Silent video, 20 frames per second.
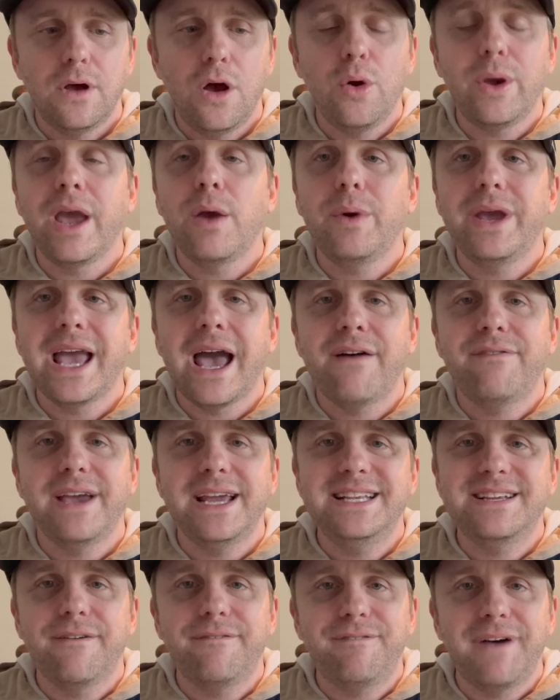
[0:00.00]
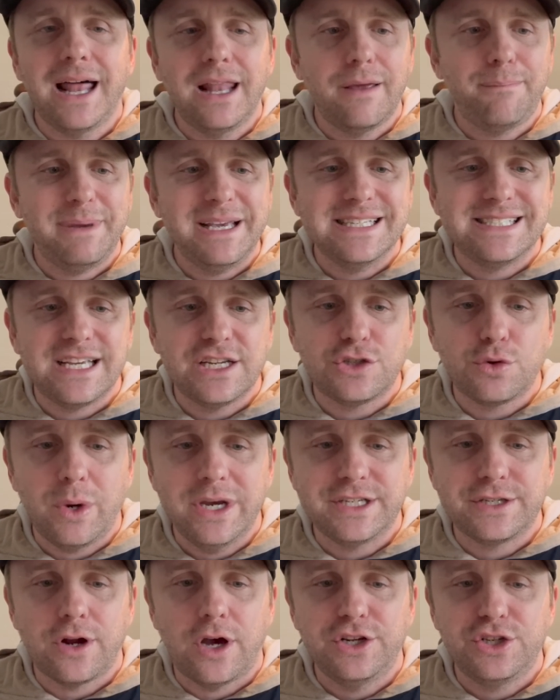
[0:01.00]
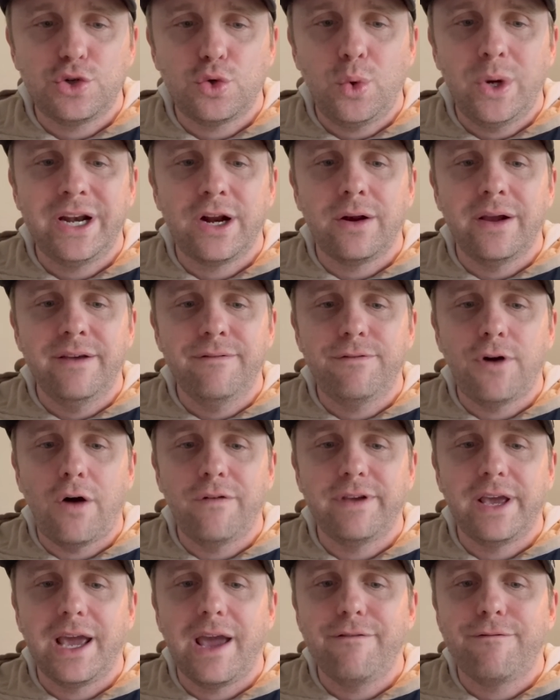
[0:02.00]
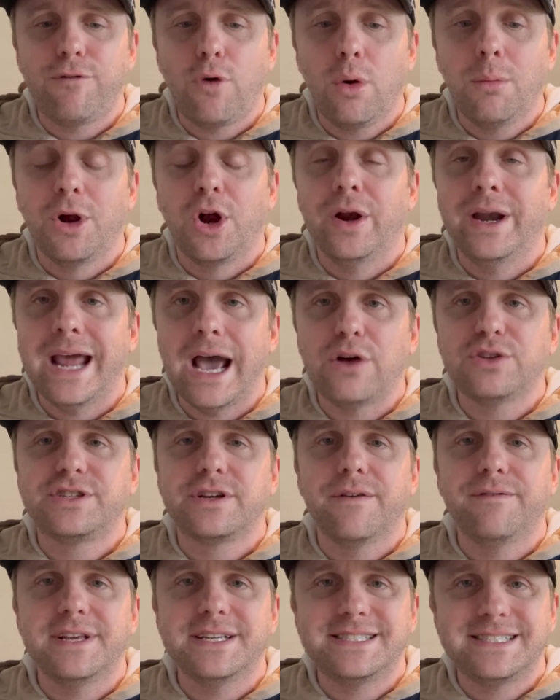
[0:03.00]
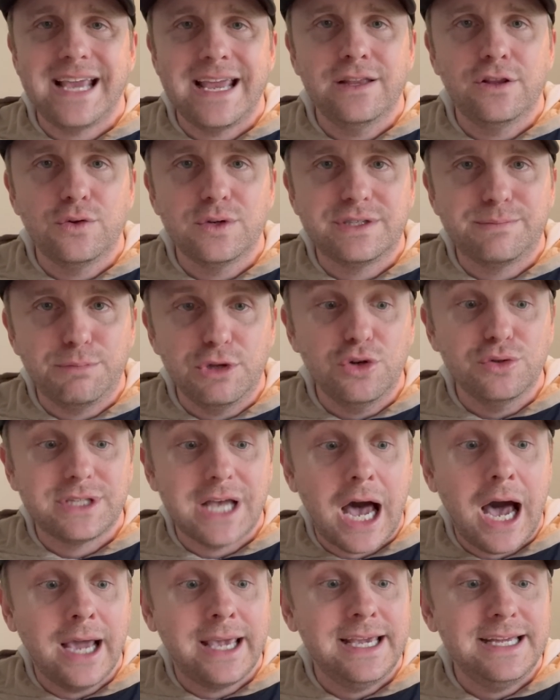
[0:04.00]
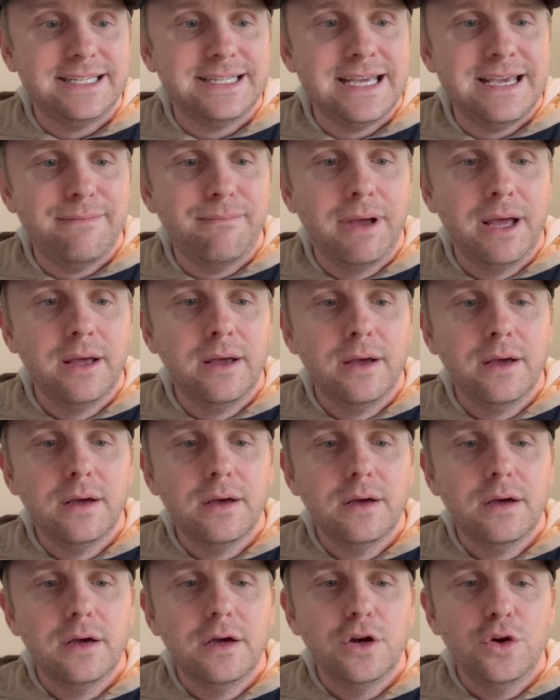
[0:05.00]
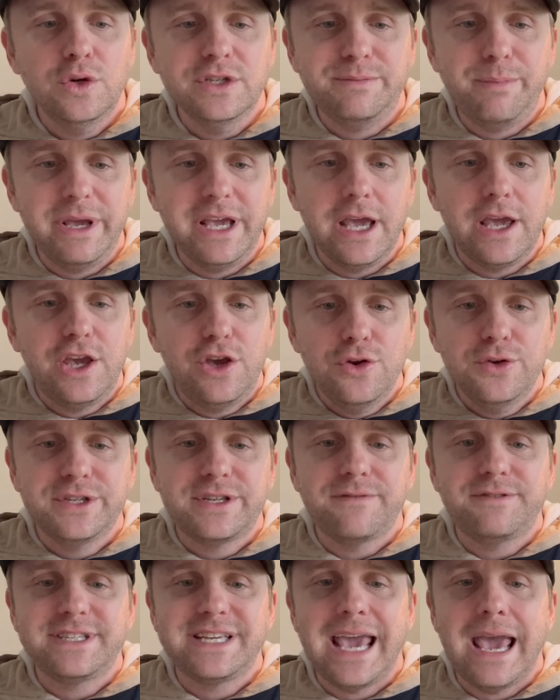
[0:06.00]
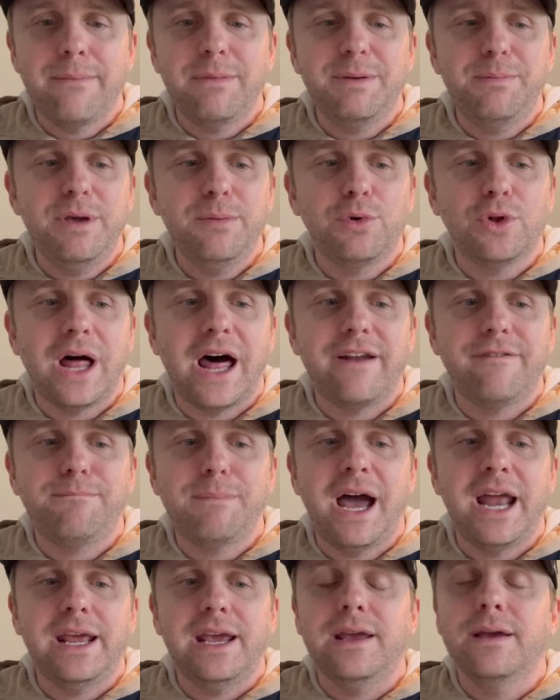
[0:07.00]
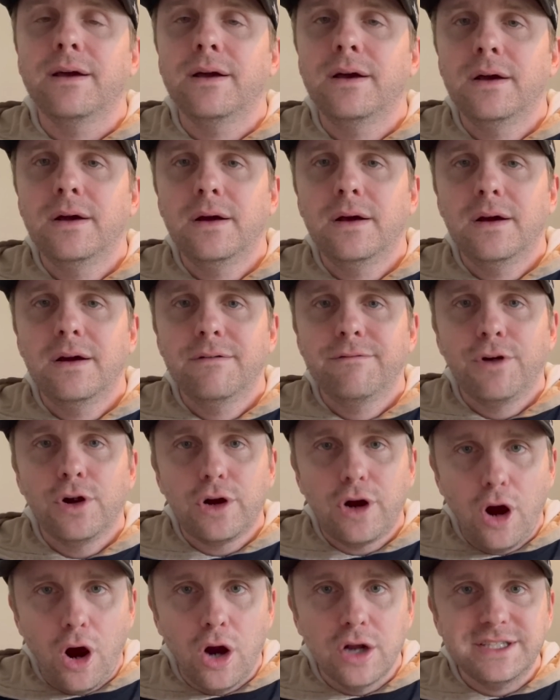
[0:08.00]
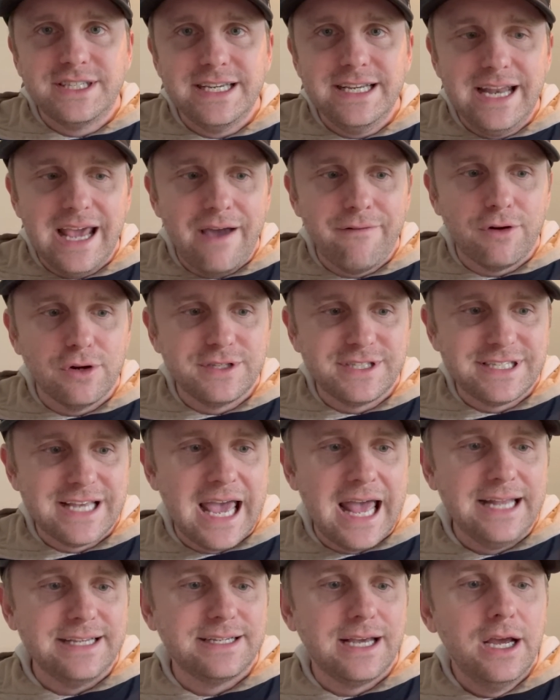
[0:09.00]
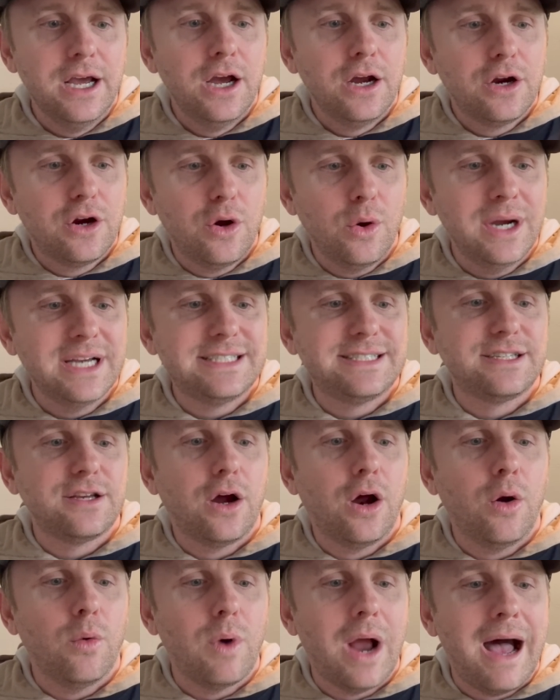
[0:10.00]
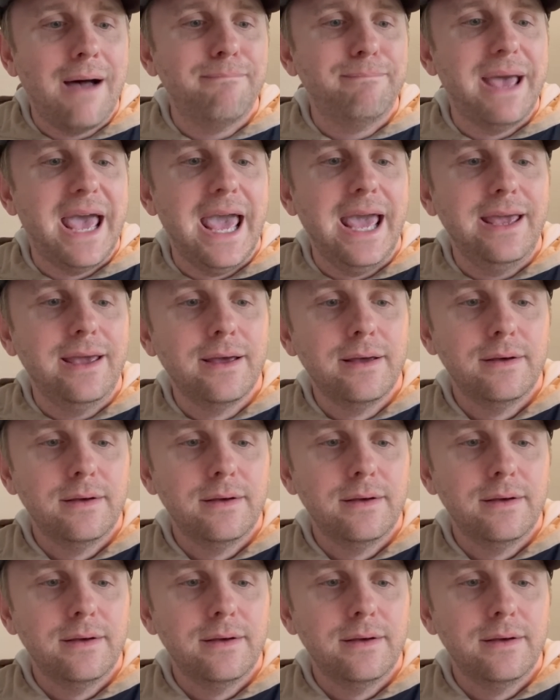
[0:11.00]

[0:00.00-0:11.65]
Okay, we have a developing situation on Twitter involving a former announcer of the St. Louis Blues hockey team who is being accused of scamming people out of money for cards he never sent. Chris Harambe